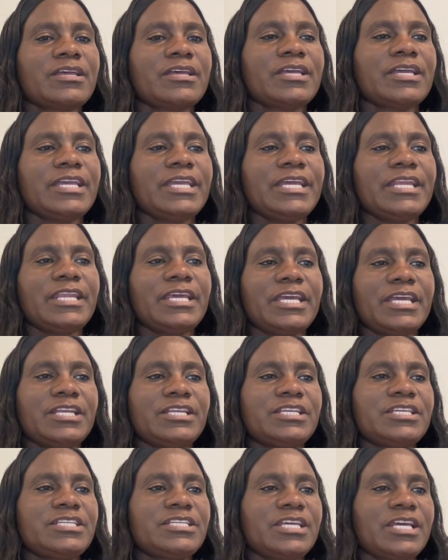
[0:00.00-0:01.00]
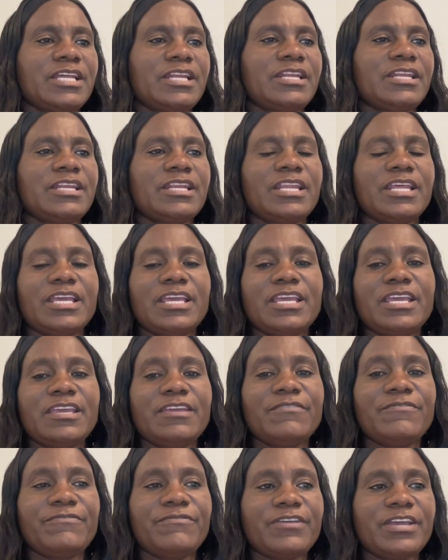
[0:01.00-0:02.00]
In addition,
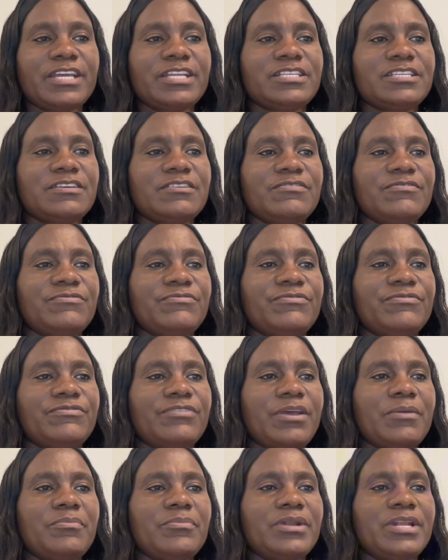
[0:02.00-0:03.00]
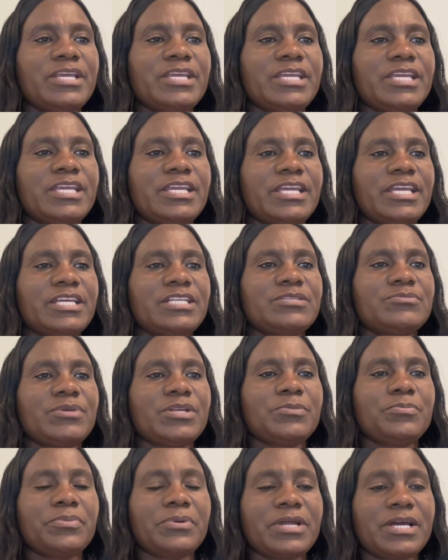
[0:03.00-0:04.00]
effective family
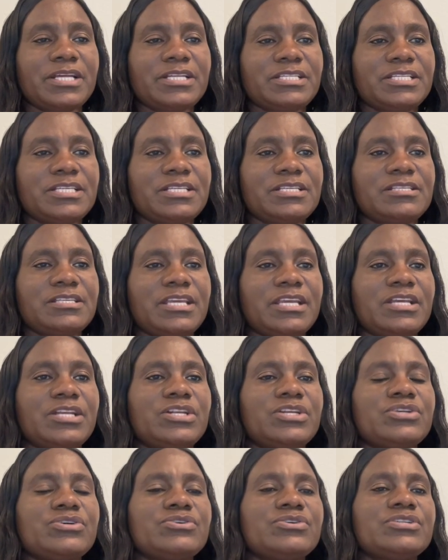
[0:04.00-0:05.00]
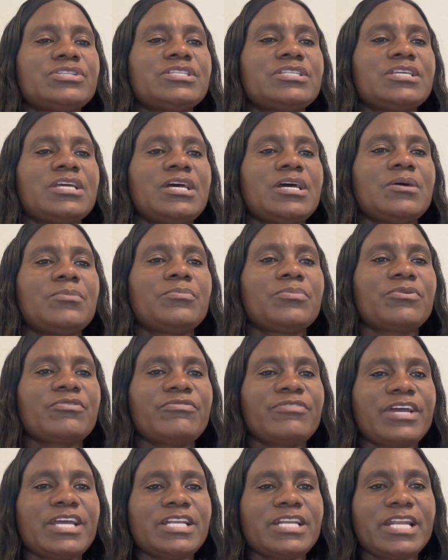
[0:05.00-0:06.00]
engagement practice include
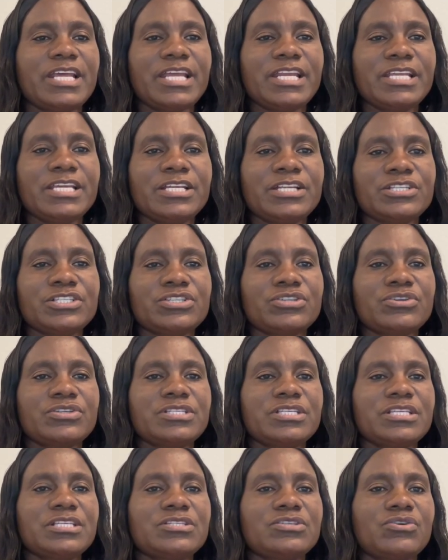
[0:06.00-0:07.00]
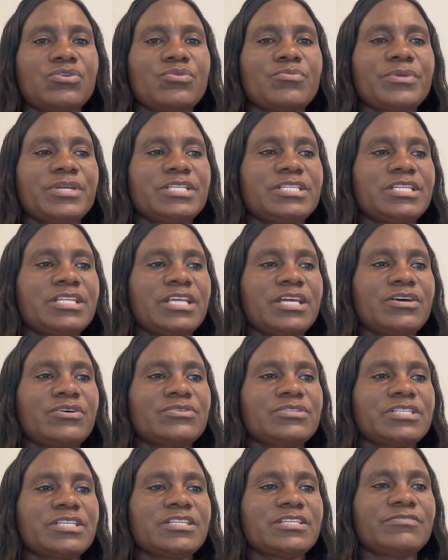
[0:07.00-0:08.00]
provide learning resources or
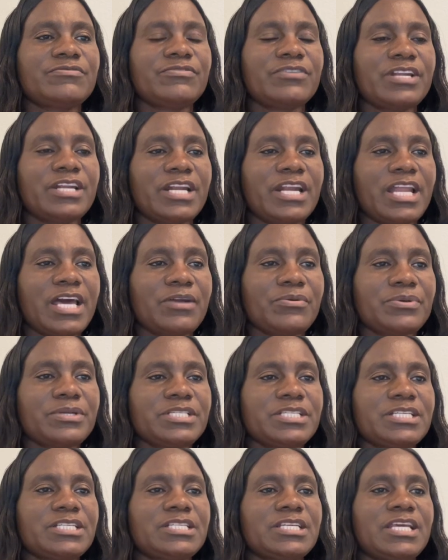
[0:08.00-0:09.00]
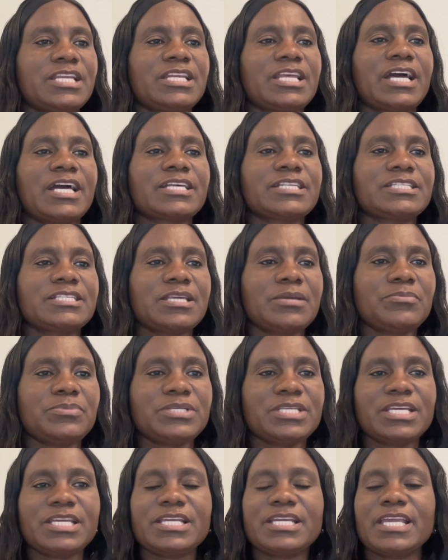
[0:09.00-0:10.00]
materials in different languages and
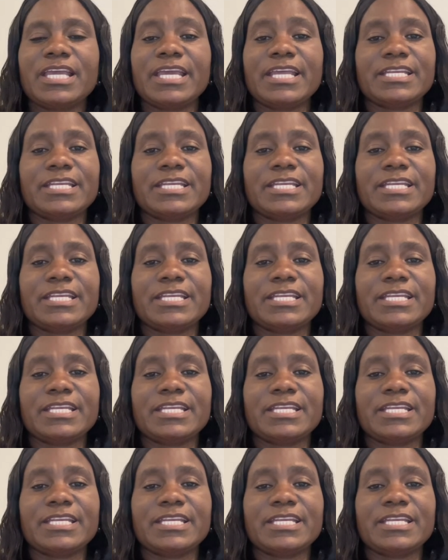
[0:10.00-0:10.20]
accepting